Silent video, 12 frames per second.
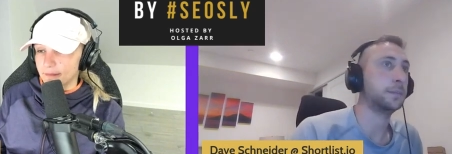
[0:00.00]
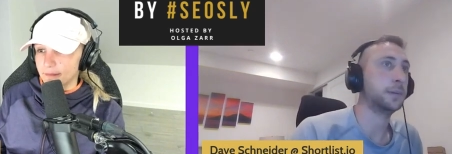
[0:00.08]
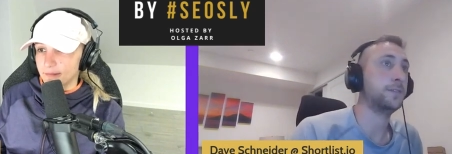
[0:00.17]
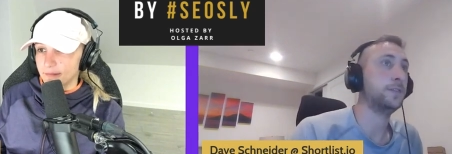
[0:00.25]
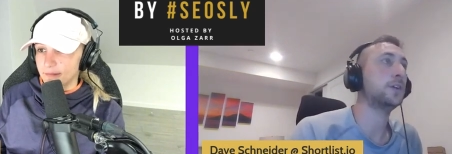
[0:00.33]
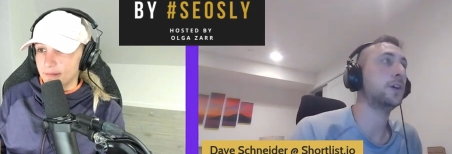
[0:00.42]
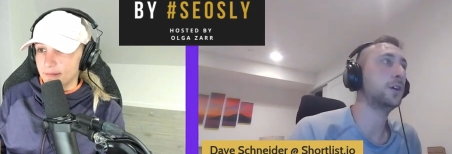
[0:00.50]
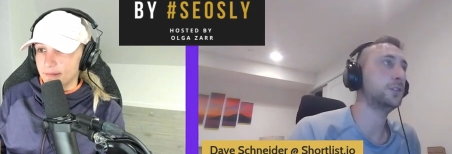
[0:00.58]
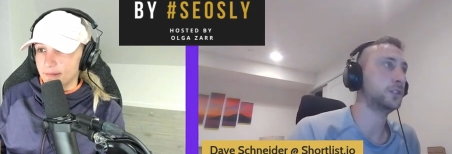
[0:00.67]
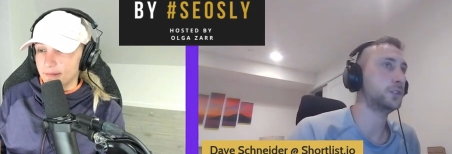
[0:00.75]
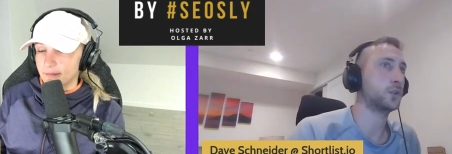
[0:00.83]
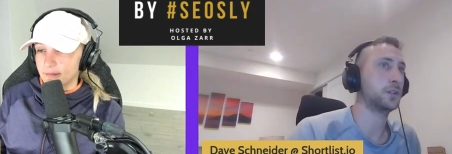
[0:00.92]
Speaker 1: but if you go
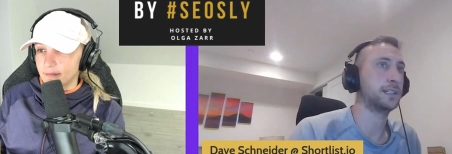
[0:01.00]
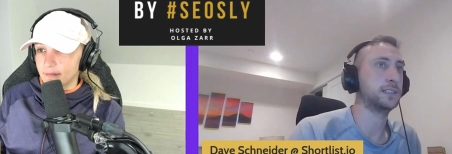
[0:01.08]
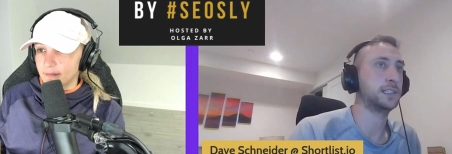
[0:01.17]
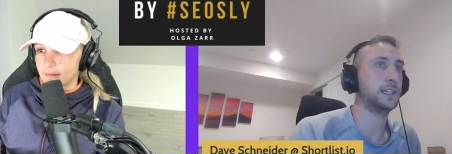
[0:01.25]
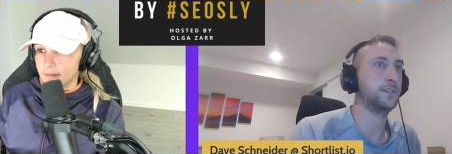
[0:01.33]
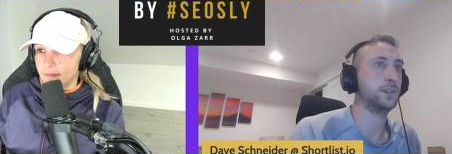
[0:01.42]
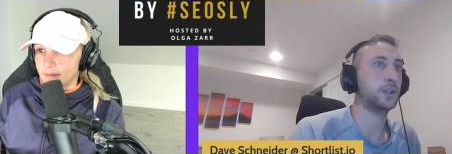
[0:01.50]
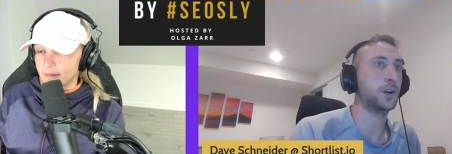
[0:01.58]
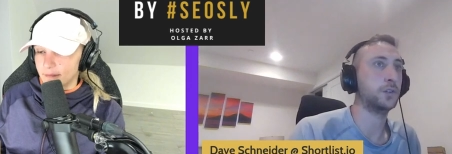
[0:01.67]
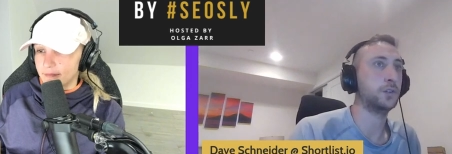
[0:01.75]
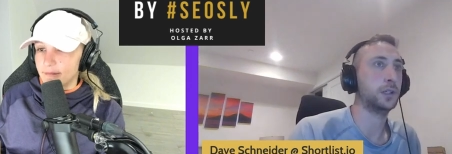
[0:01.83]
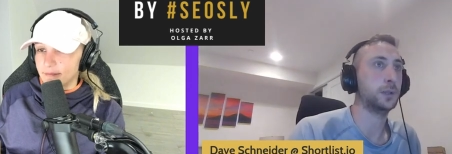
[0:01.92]
to shortlist and if you
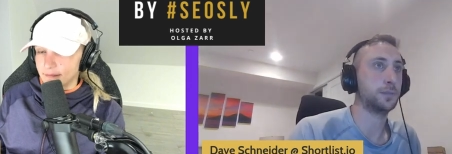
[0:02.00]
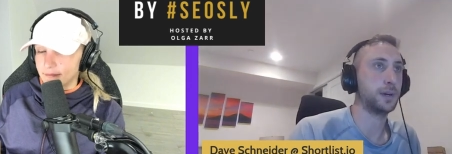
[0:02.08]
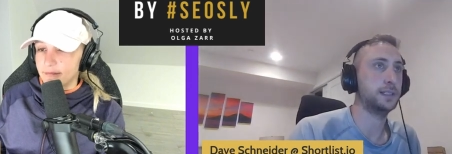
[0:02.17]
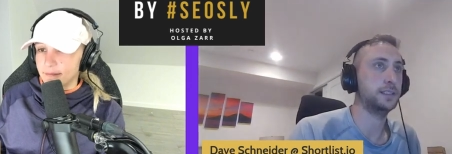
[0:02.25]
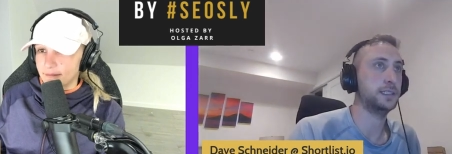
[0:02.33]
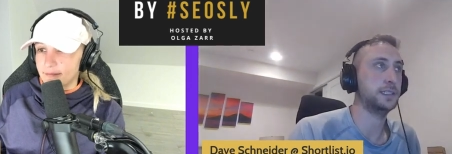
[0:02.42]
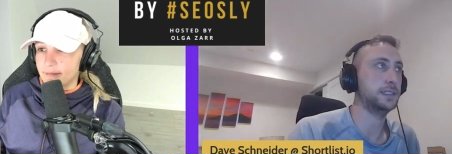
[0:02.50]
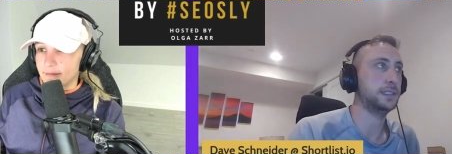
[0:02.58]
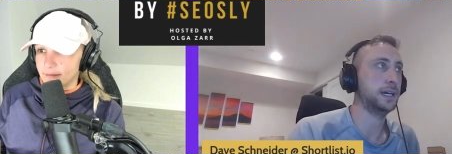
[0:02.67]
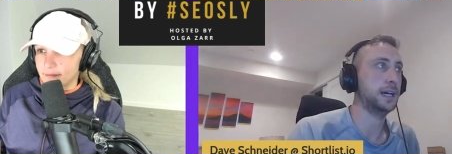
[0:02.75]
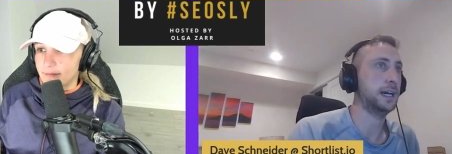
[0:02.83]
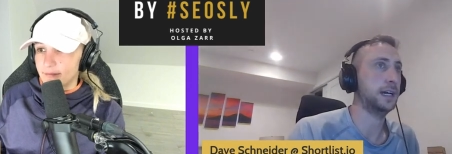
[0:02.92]
go to the pricing
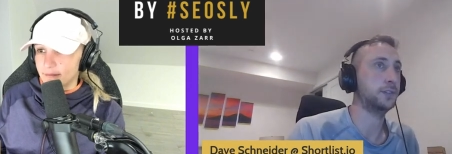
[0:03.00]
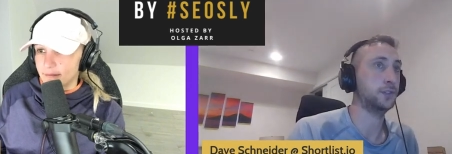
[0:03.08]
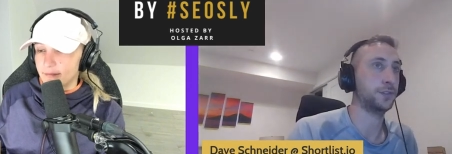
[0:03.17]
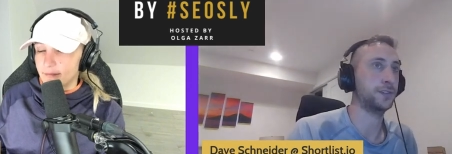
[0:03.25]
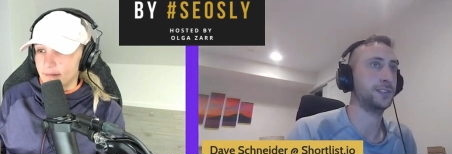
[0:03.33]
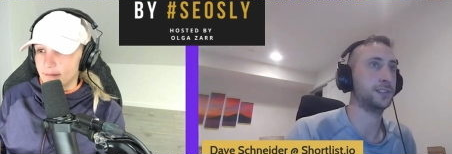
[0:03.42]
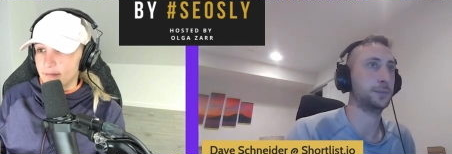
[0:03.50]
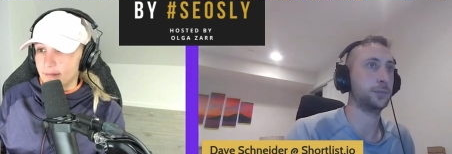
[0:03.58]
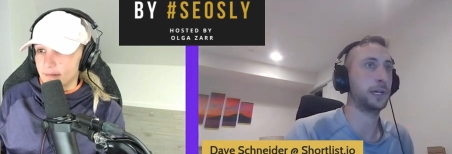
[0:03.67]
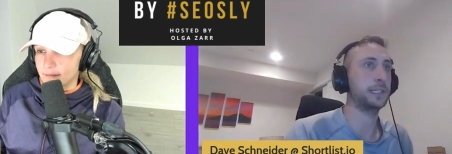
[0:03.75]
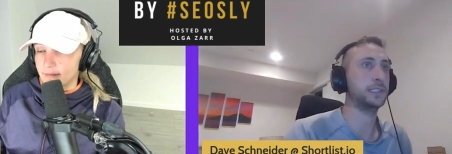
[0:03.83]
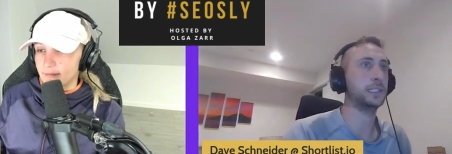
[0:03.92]
uh, services and
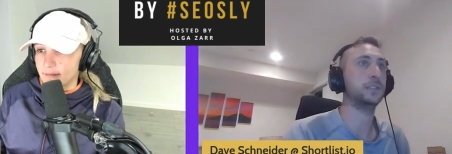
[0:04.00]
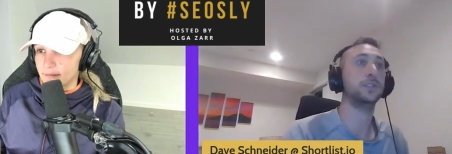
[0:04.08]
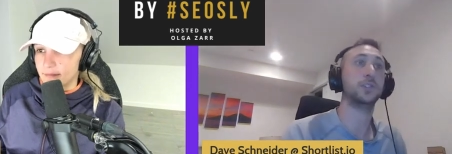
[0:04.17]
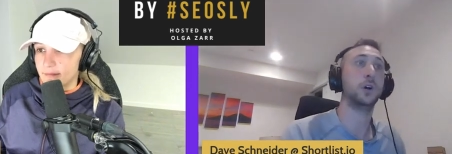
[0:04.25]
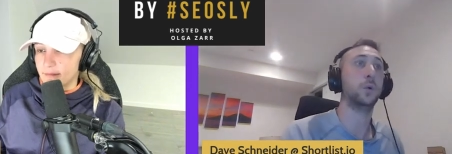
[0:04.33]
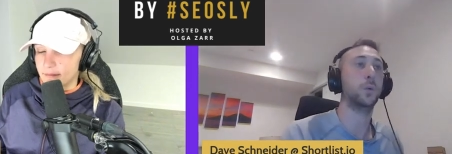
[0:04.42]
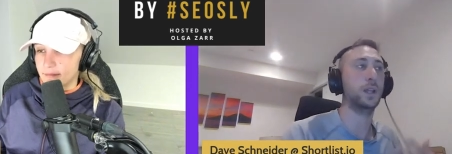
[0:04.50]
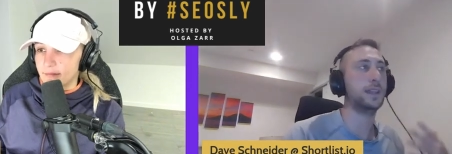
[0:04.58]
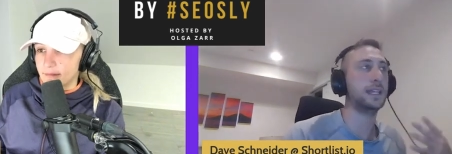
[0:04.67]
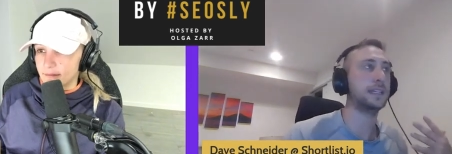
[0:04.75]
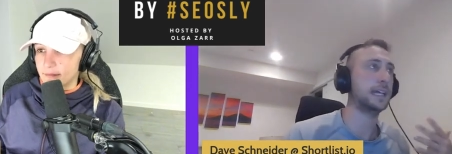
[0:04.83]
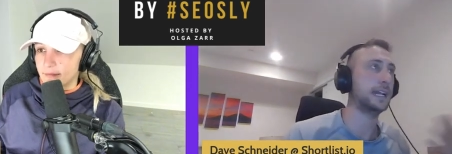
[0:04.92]
pricing, so one
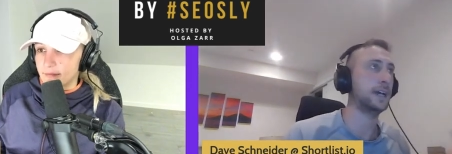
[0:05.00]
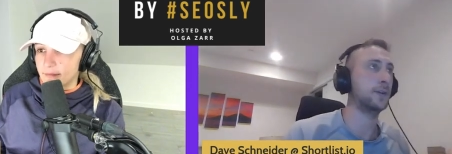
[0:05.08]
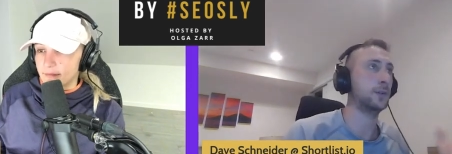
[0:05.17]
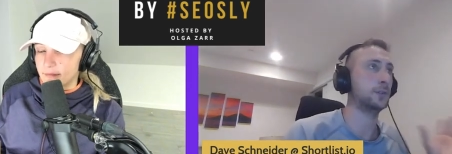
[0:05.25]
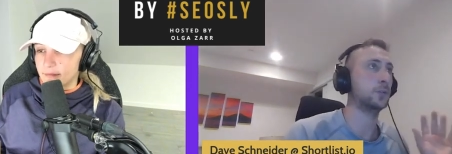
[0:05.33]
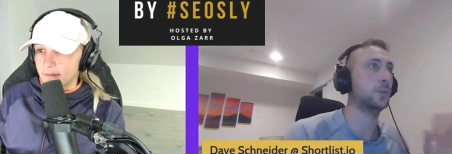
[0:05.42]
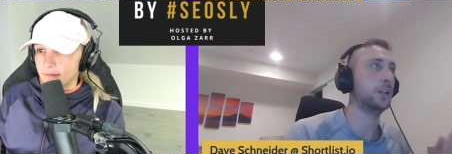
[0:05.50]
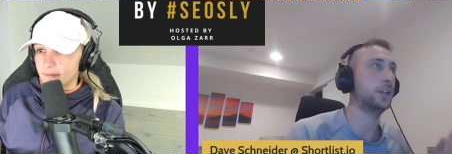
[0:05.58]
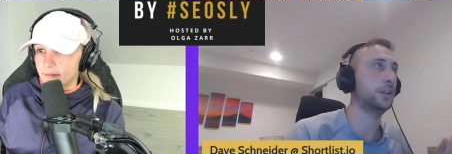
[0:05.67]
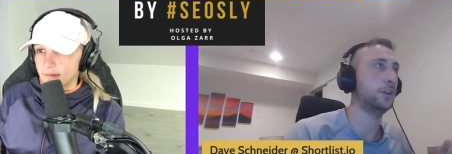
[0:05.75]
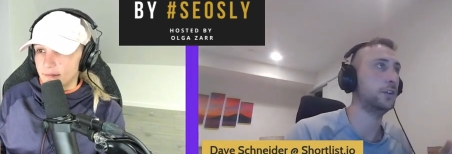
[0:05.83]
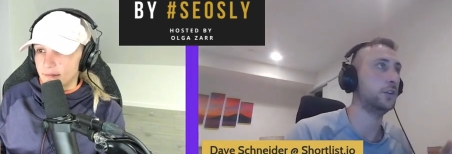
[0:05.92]
thing that I always
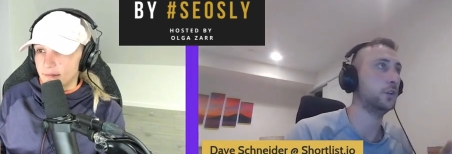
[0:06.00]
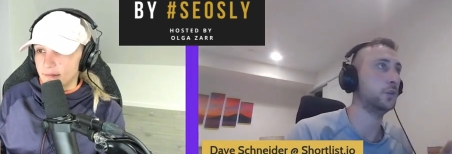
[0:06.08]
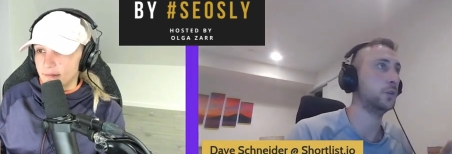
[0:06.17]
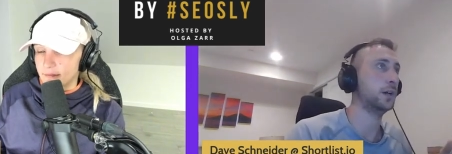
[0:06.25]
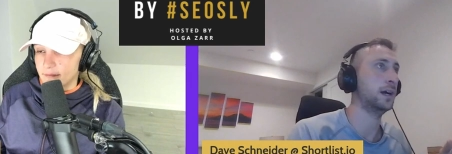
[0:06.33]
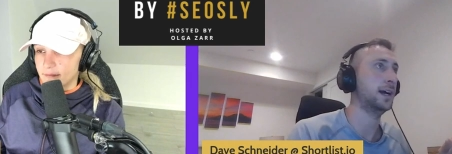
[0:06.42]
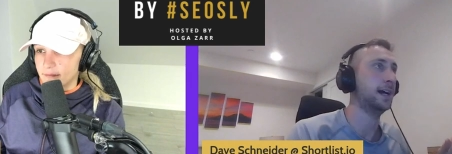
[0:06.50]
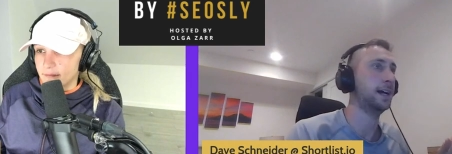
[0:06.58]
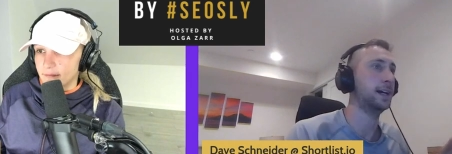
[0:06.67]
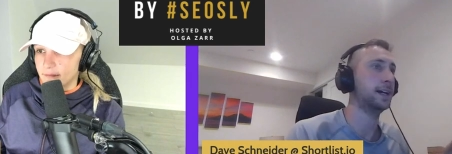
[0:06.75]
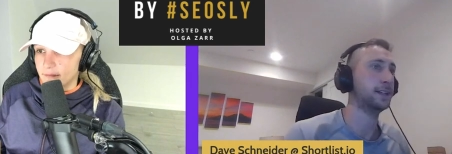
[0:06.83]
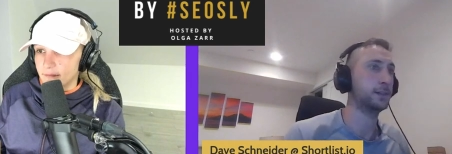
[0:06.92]
wanted to do
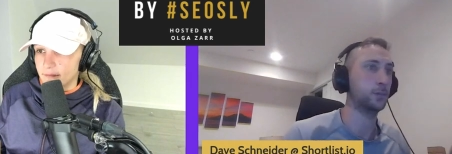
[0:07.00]
uh,